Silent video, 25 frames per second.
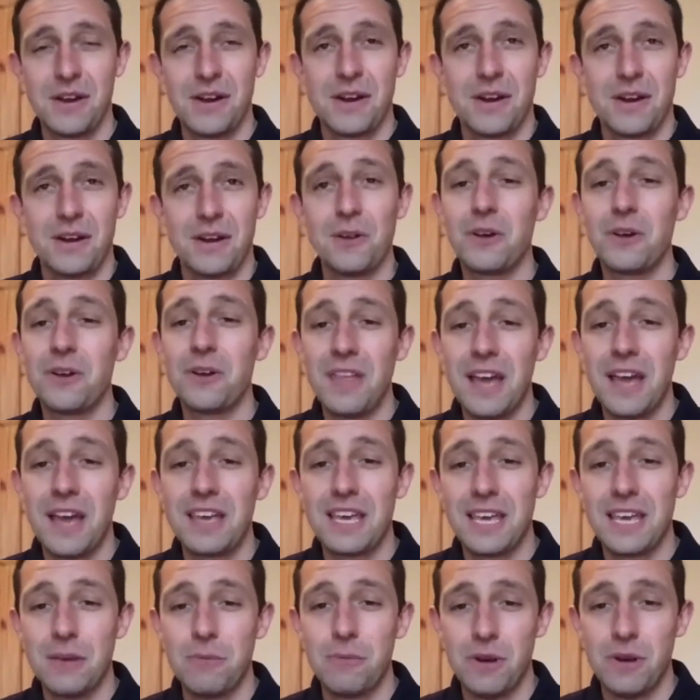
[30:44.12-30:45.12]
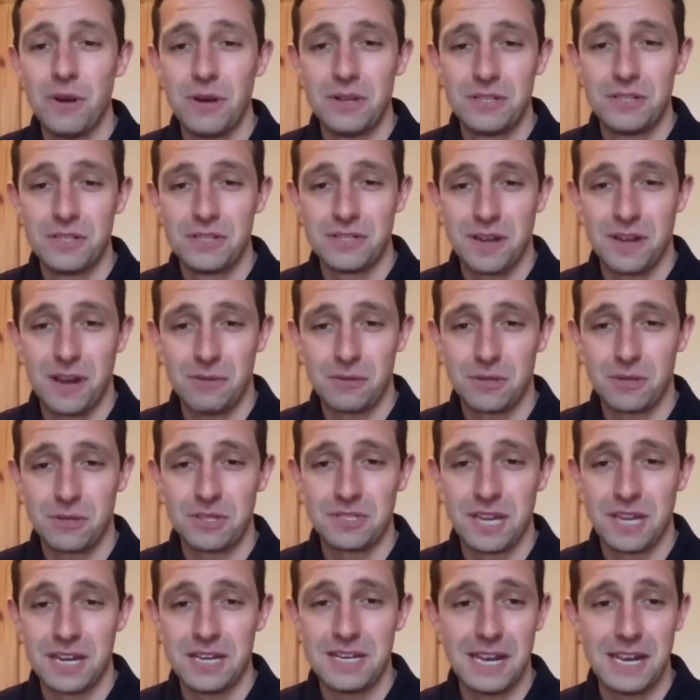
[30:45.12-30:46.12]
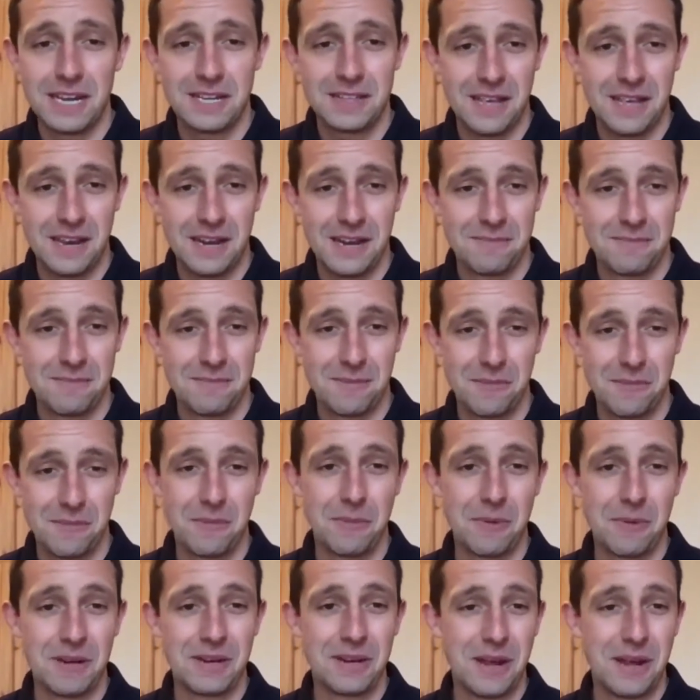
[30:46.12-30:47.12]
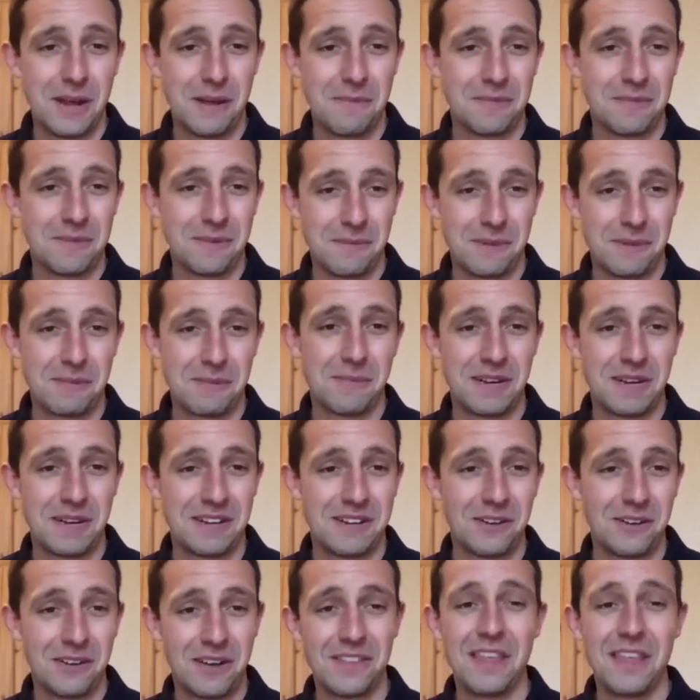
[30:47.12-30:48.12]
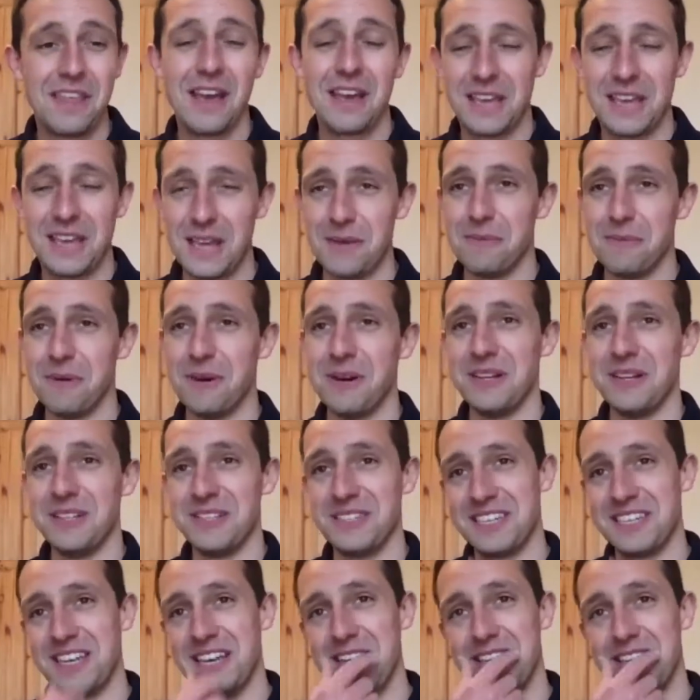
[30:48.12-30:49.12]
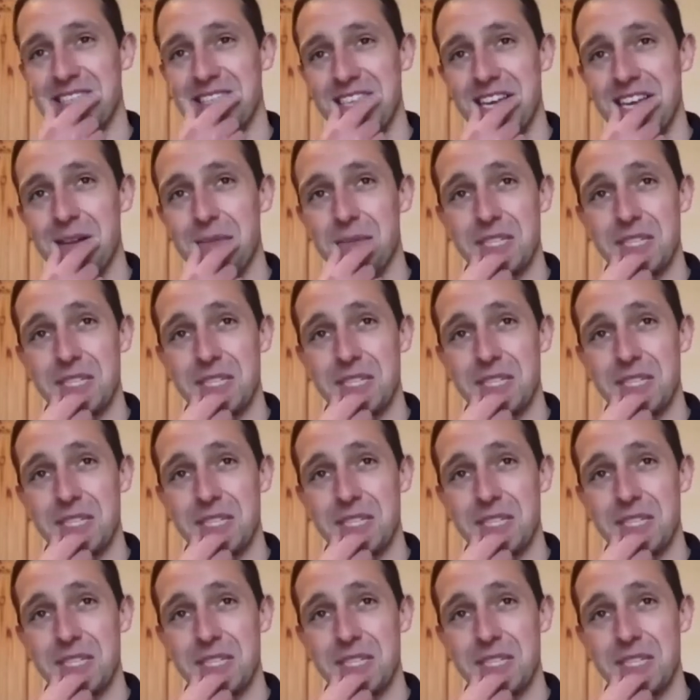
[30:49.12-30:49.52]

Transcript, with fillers: look at their keywords. I was going to say Nick. Then we'd um, we'd look at their keywords, uh, see